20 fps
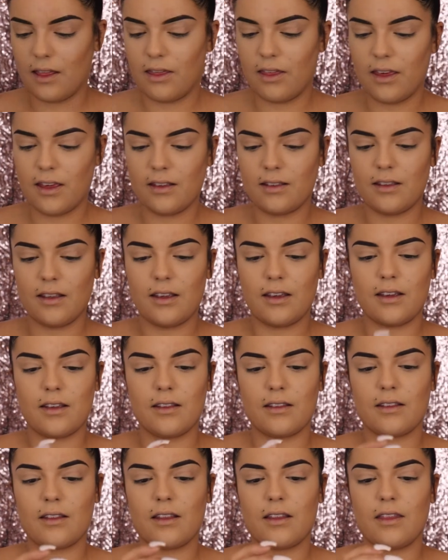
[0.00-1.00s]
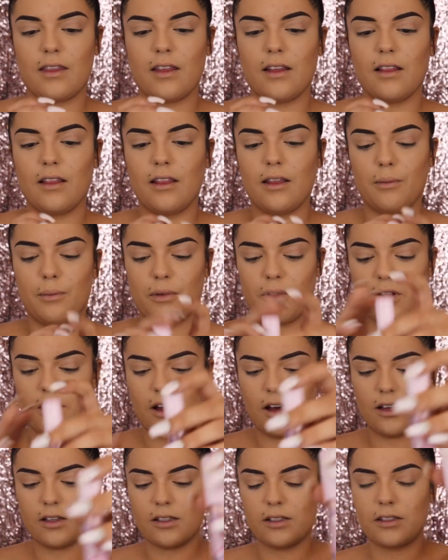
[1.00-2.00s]
This is the lip
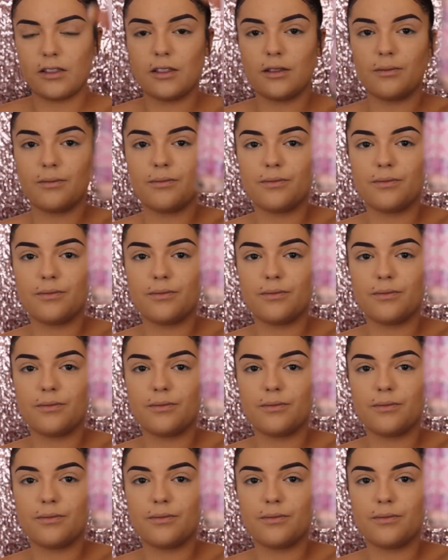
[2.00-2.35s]
gloss.